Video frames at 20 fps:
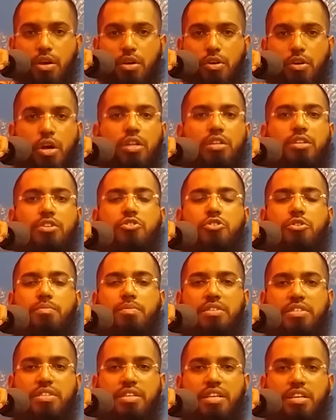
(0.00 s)
Knowledge
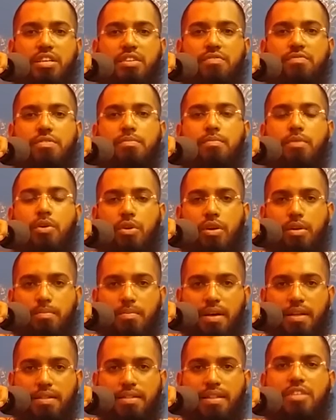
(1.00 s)
should be taken from
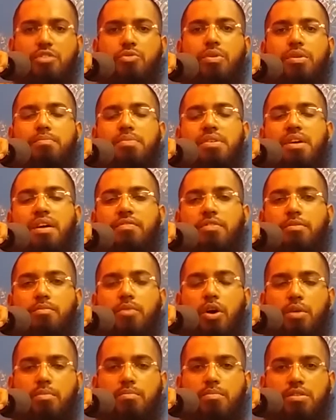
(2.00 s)
ulama. That's why Prophet
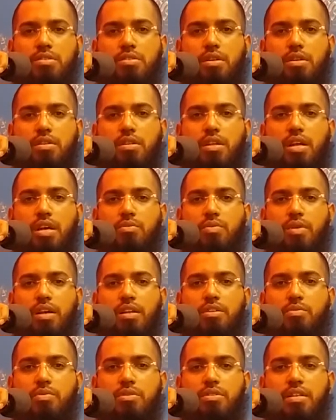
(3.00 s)
Muhammad sallallahu
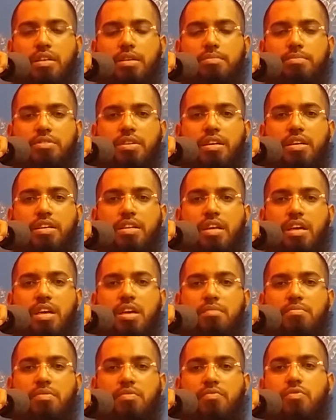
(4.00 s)
alaihi wasallam said,
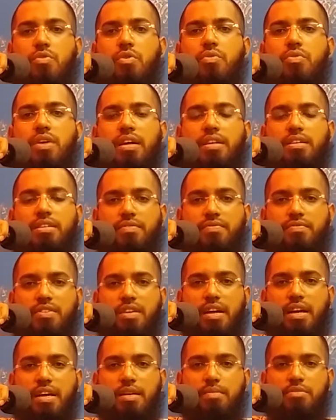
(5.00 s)
before the end of
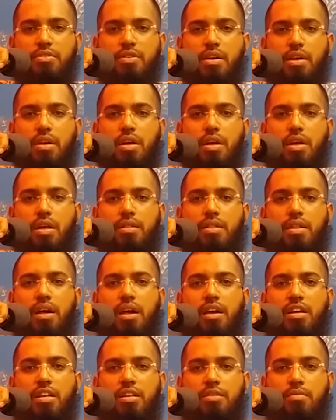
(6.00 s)
times,
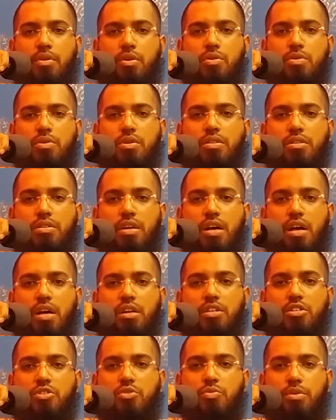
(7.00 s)
the ilm or the
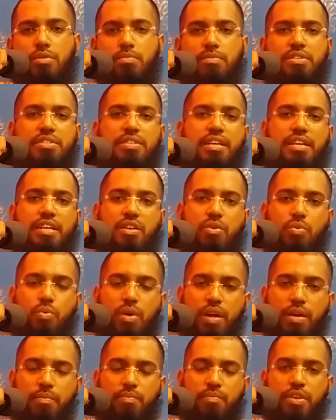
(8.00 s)
knowledge will be taken
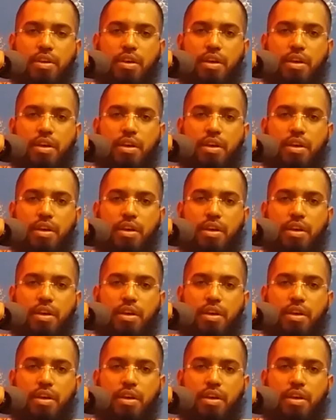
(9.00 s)
away.